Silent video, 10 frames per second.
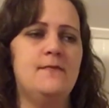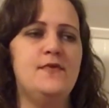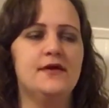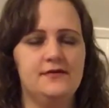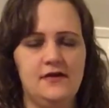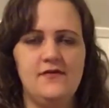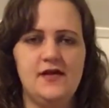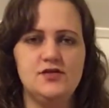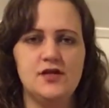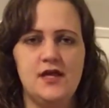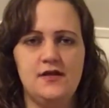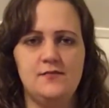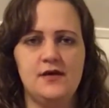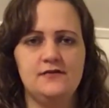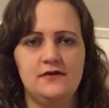because I've educated
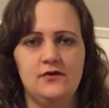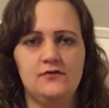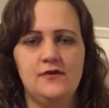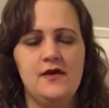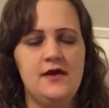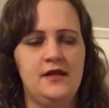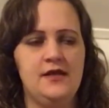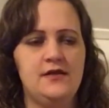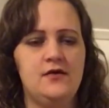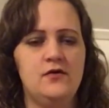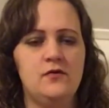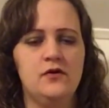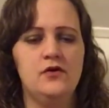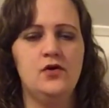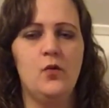myself and I know
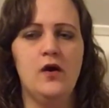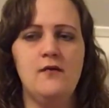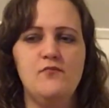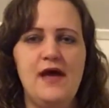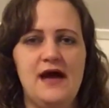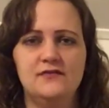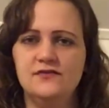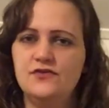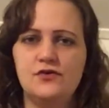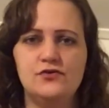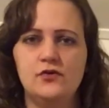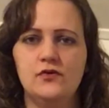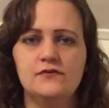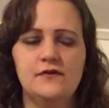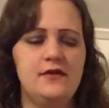what bad starter
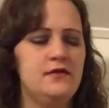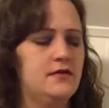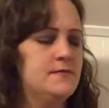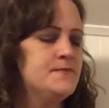looks like.